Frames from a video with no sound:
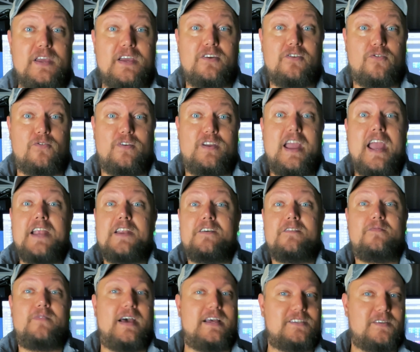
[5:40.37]

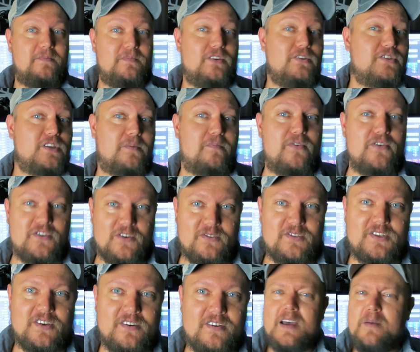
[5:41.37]
creative as a music
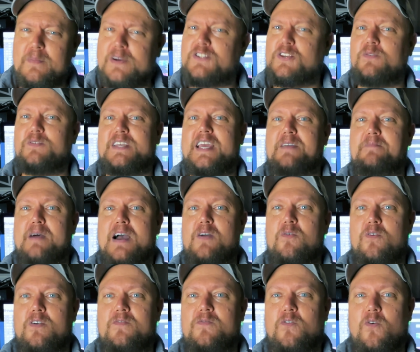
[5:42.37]
producer. But don't take my
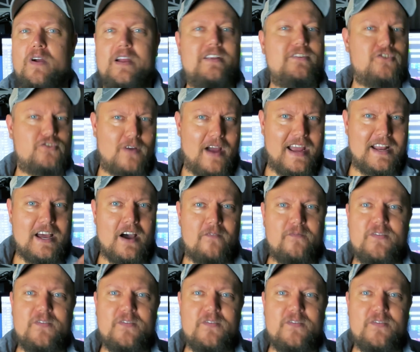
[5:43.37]
word for it, try it out for